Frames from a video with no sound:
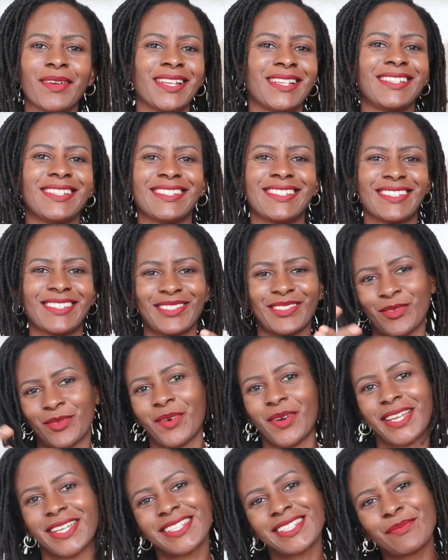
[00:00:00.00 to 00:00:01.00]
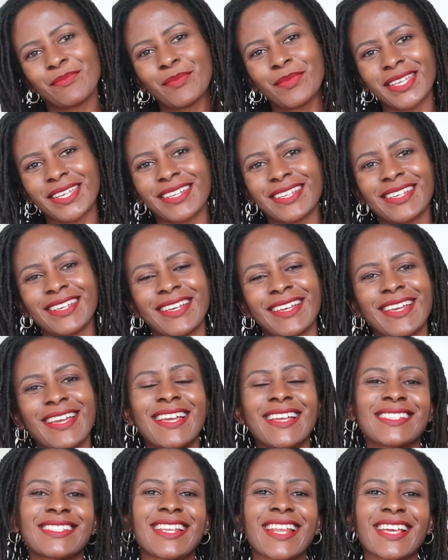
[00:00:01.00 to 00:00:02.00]
made it quite big
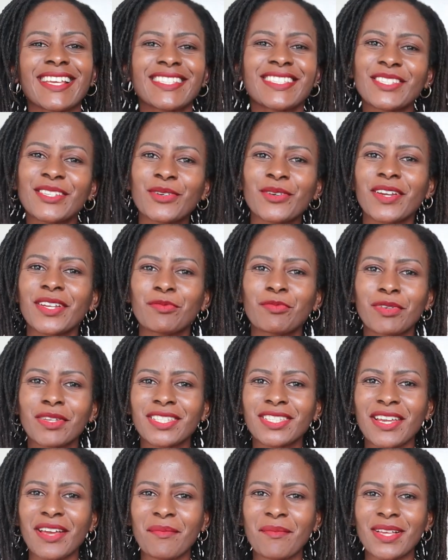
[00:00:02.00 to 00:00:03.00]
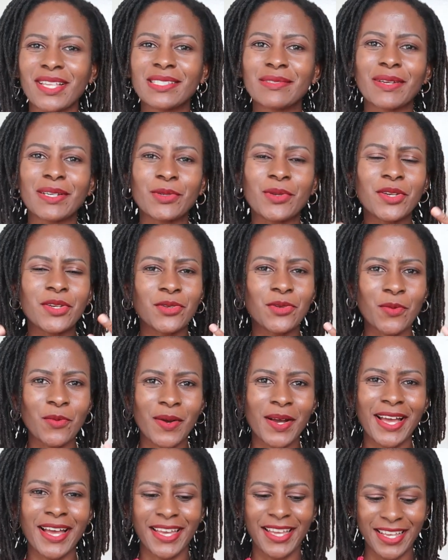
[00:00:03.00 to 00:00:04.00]
it's like secret pajamas but when you
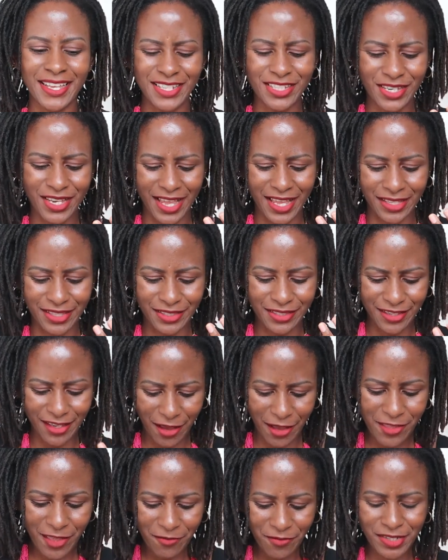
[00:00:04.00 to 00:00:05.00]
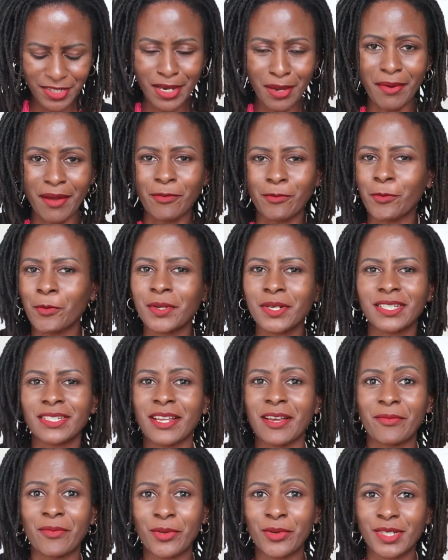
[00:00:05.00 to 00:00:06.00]
wear it I every time I've worn
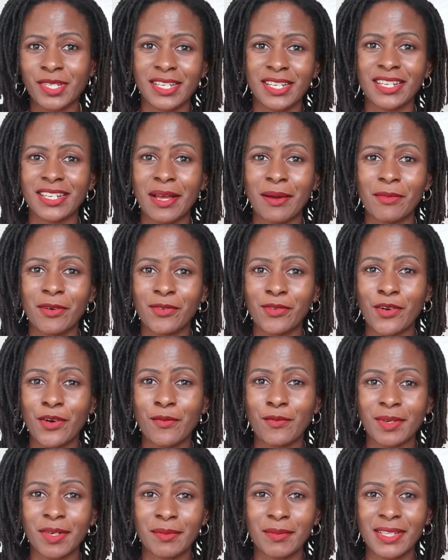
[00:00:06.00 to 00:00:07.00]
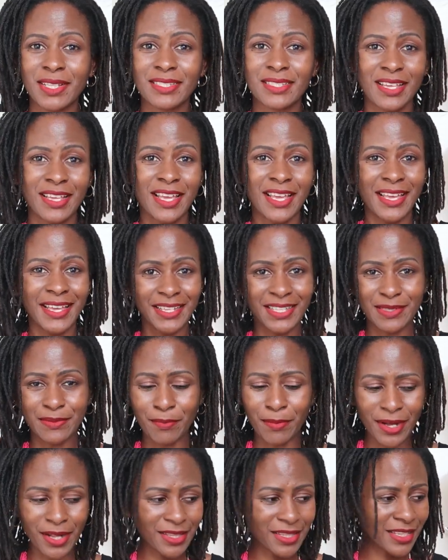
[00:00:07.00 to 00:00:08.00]
it I've gotten a number of compliments it's
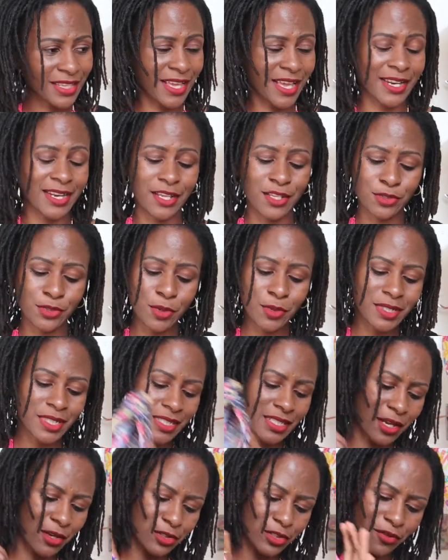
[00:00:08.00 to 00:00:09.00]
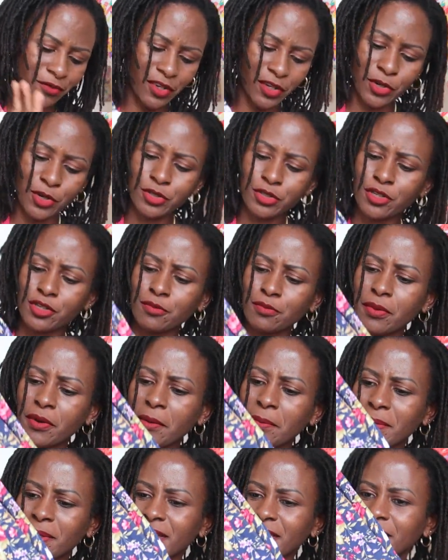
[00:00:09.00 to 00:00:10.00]
bulky and I sold it out of a cotton
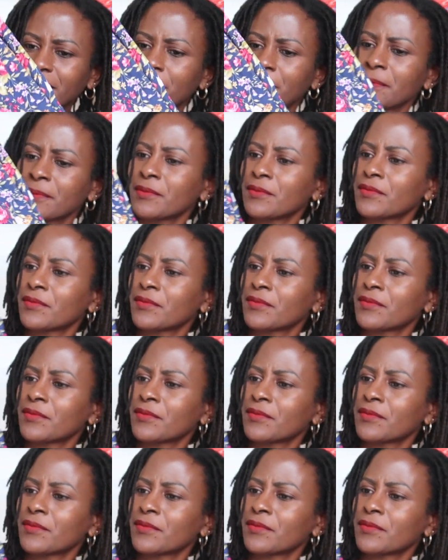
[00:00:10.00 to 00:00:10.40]
poplin